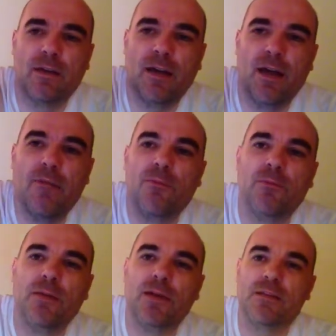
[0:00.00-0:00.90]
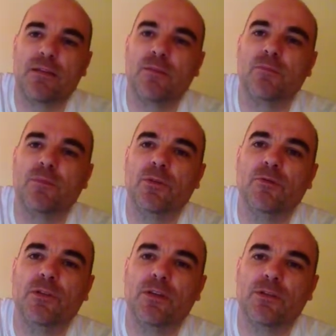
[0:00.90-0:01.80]
I have to make some new
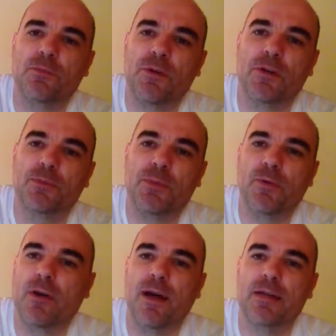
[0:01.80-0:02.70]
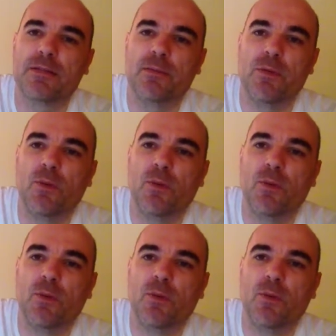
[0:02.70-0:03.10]
videos because people are asking me,